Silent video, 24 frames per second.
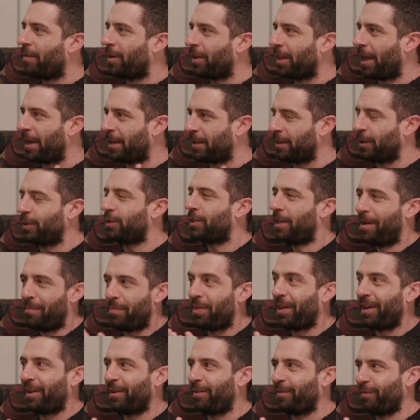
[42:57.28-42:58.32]
Like, there's
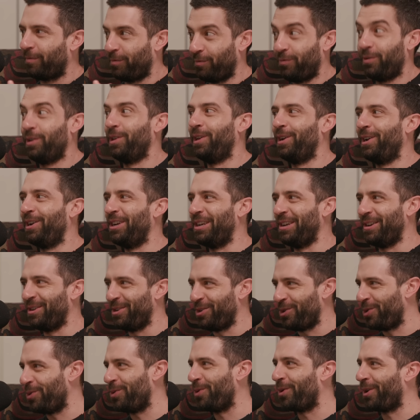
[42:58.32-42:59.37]
something really
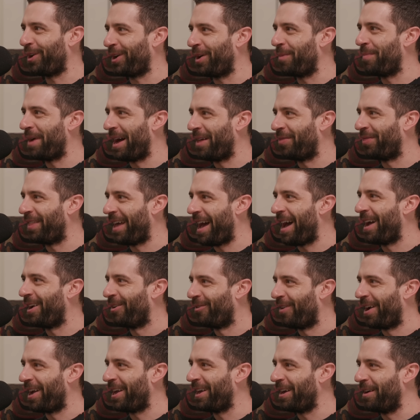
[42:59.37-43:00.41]
New York about that,
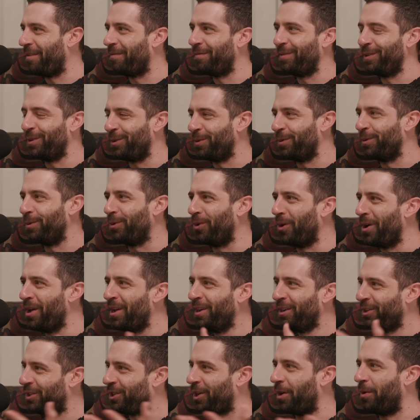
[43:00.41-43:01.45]
right? Yeah. Of you
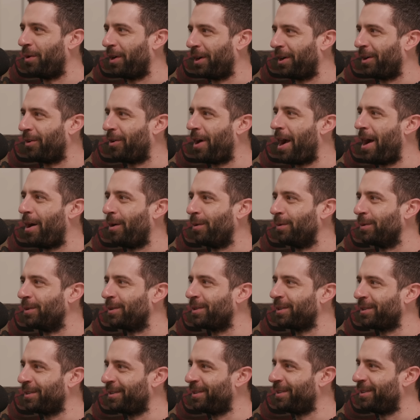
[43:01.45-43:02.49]
showing
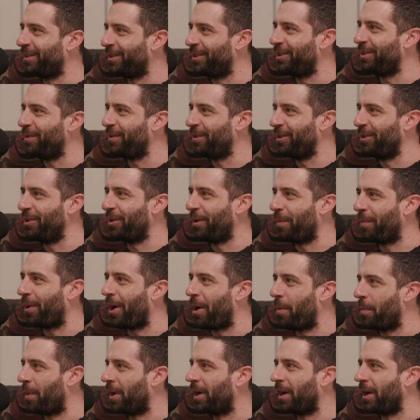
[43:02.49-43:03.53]
around your apartment